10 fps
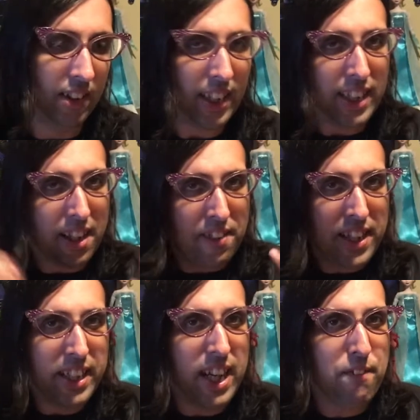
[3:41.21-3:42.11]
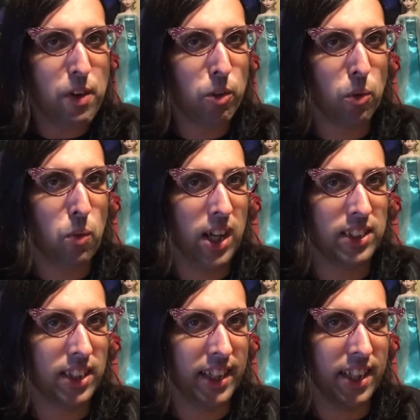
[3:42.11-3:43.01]
Like, think if you were to
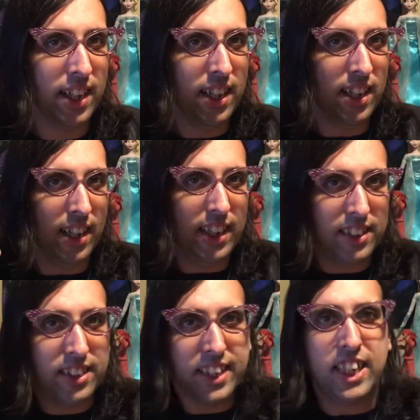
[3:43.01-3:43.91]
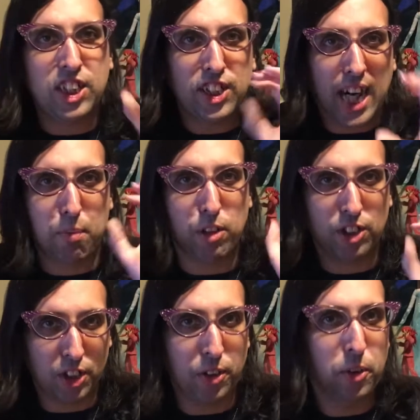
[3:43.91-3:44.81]
watch like Insidious Chapter
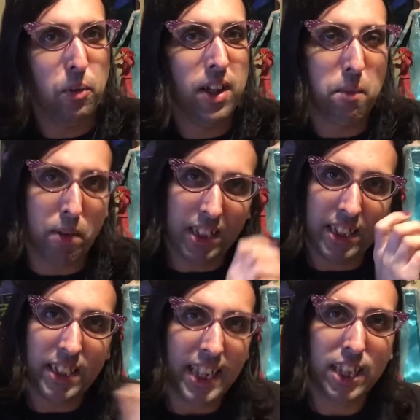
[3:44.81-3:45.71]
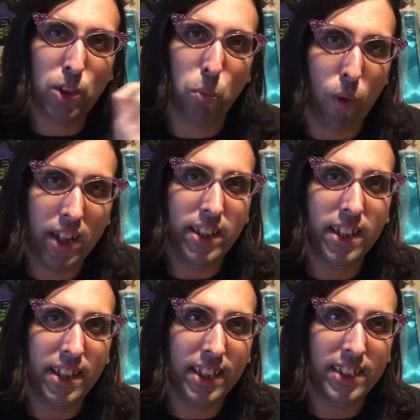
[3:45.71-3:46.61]
2, but Insidious 1
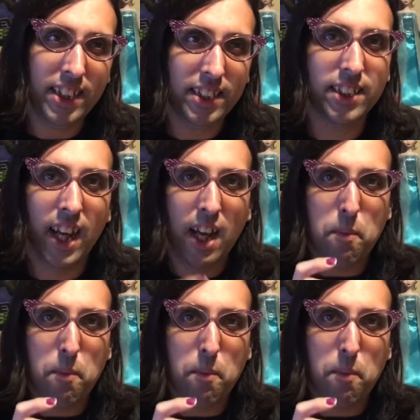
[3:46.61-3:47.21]
didn't exist,